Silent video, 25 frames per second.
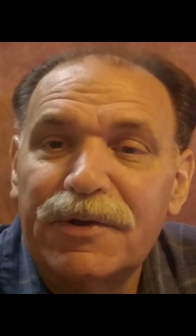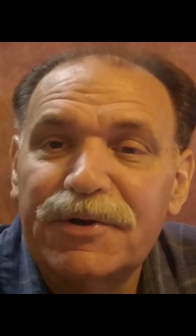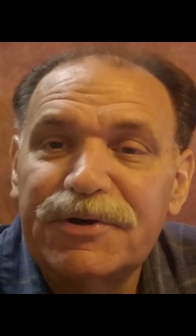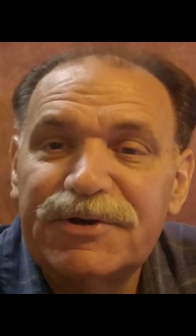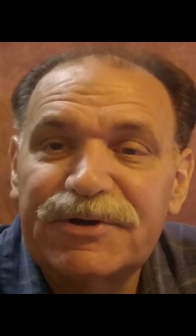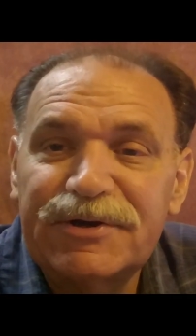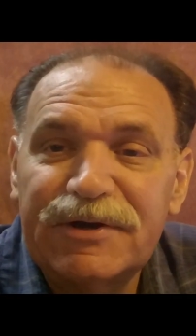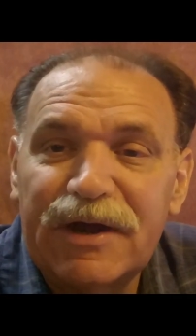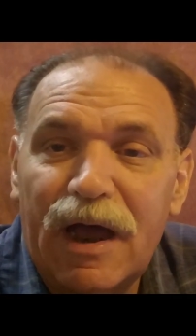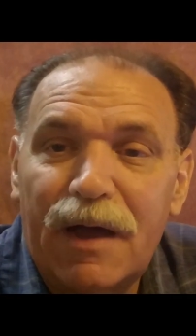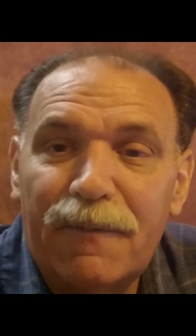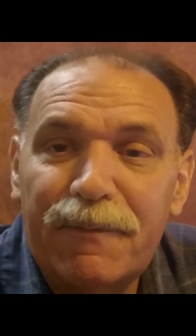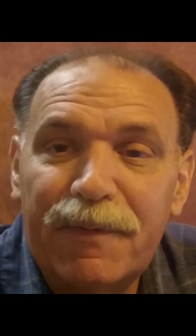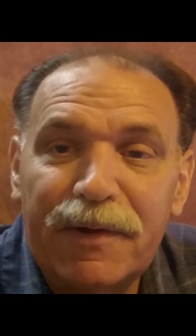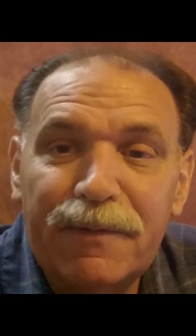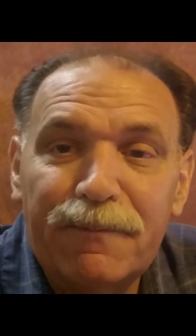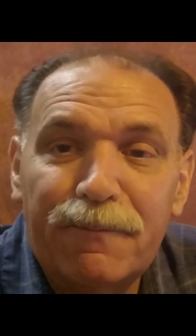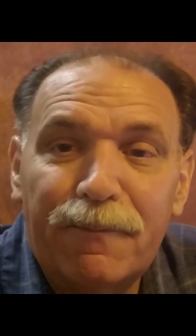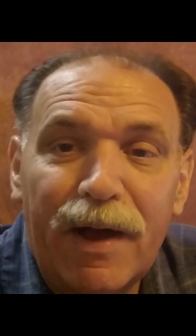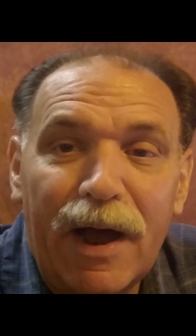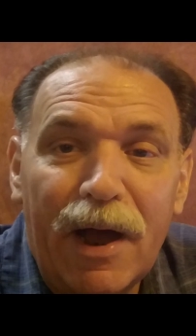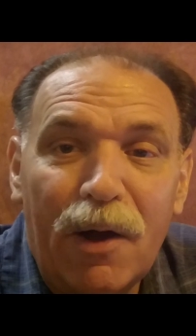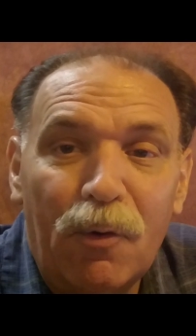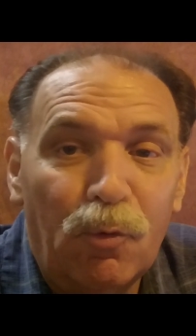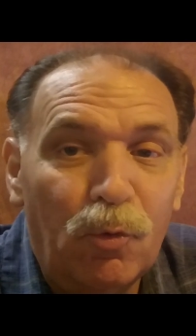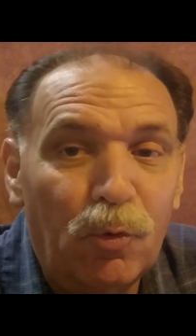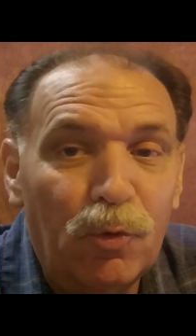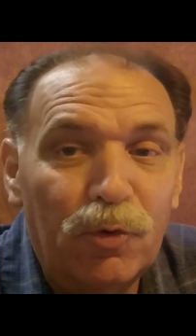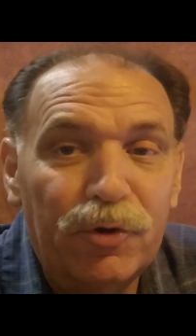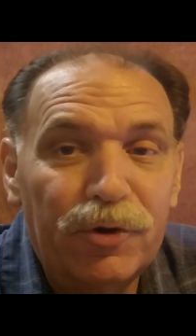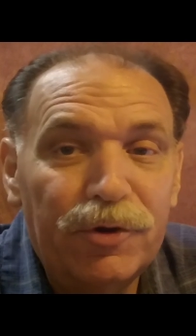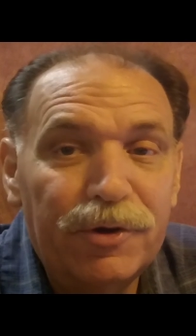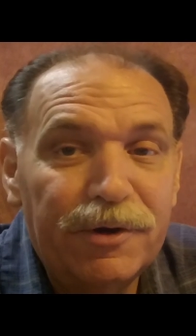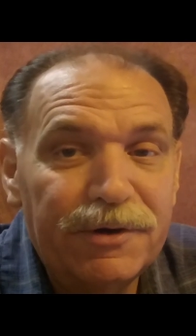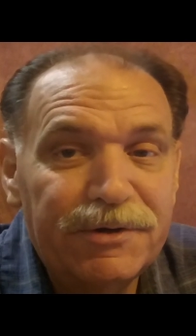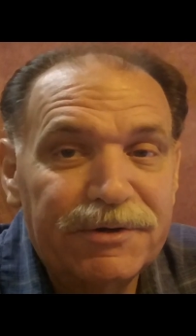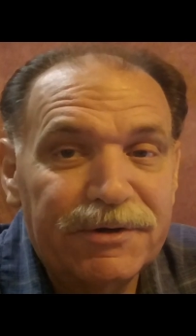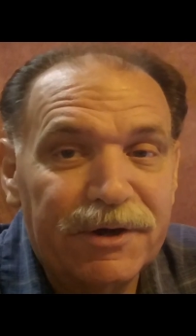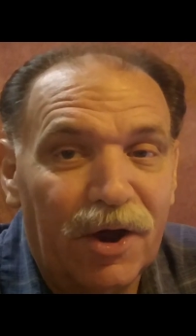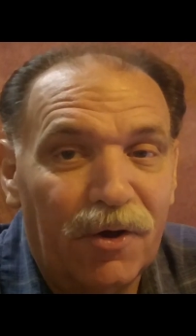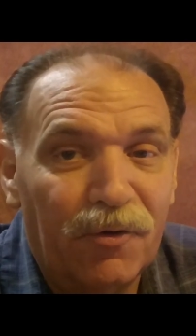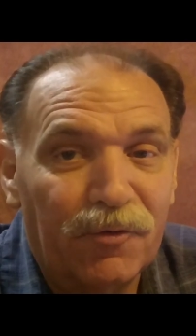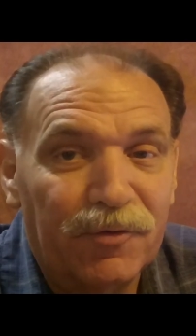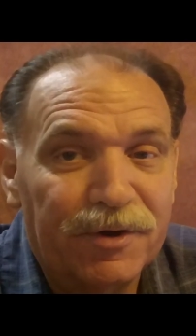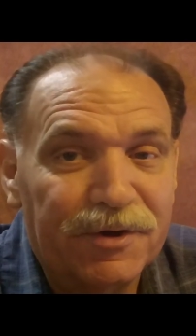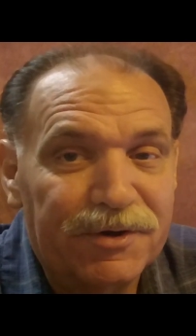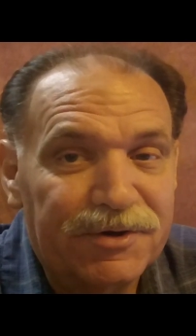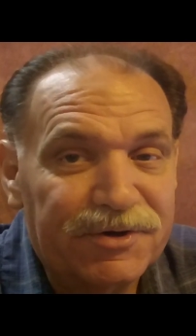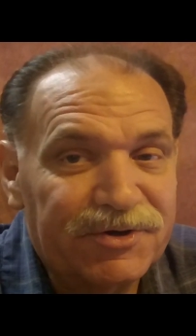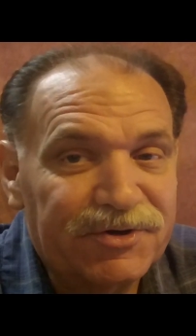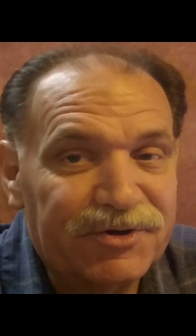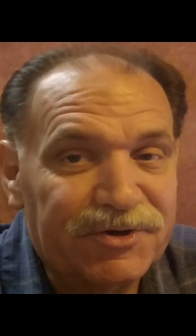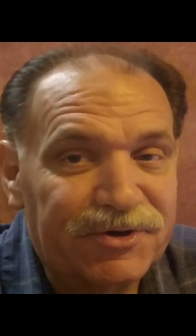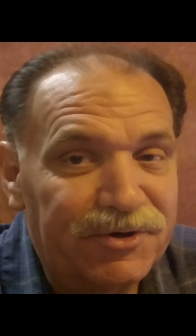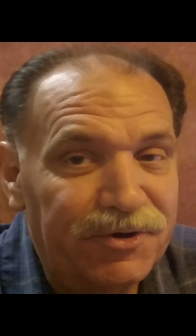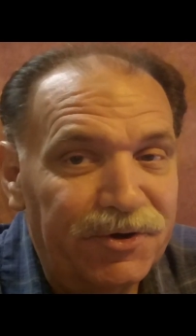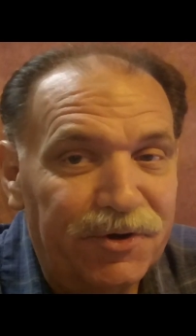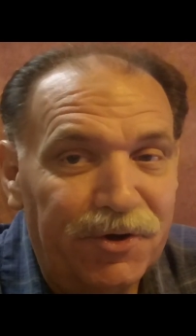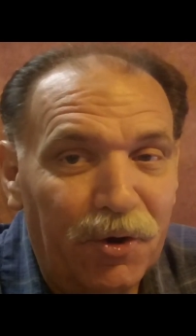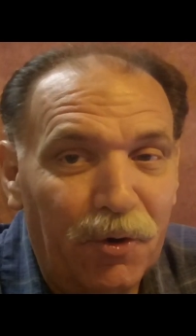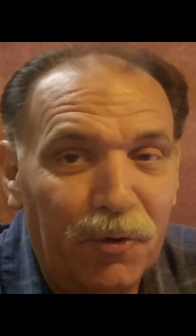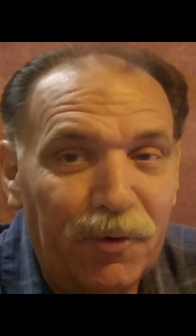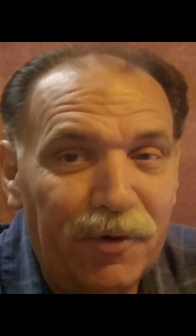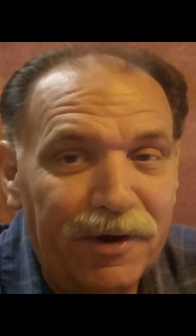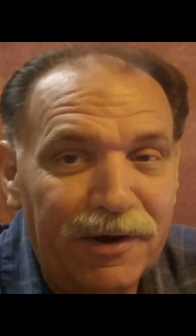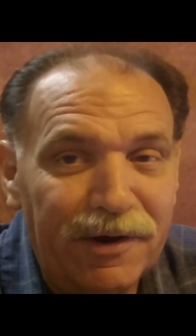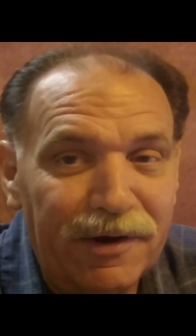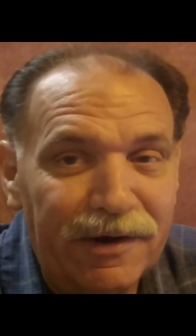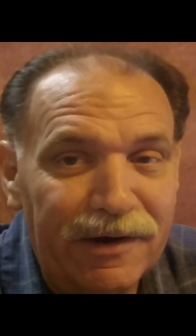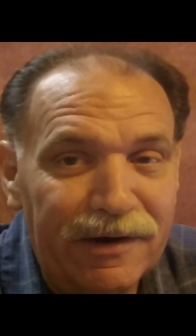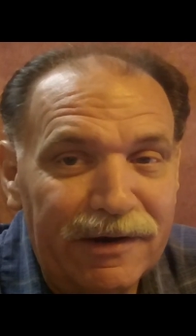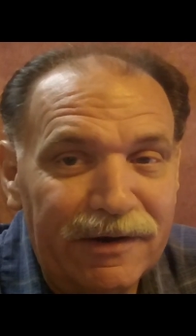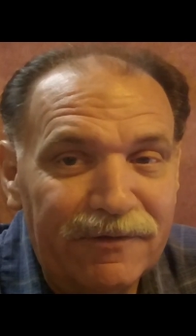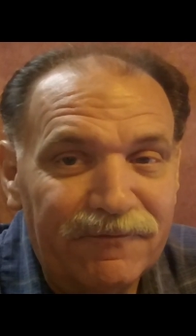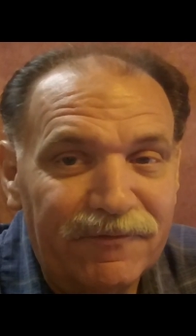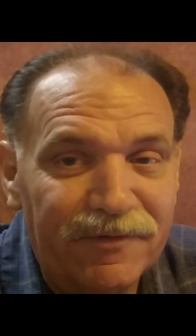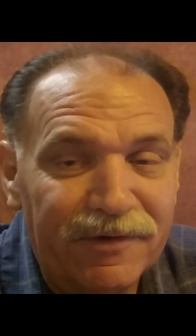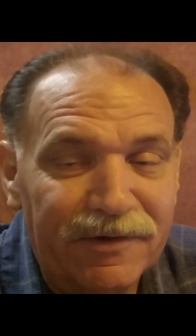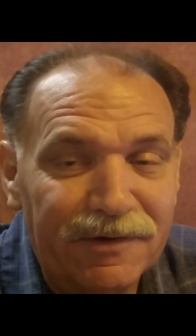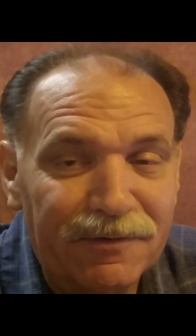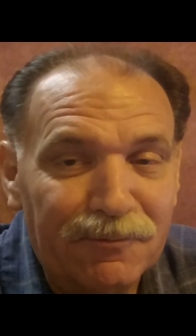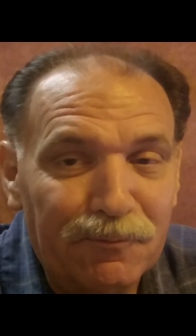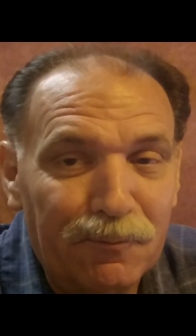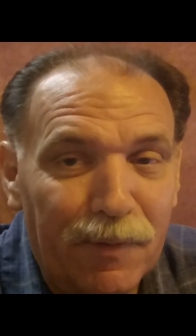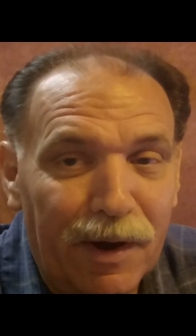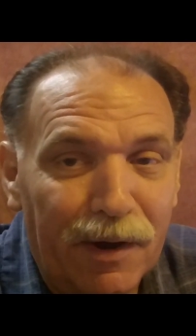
"Stopping by Woods on a Snowy Evening"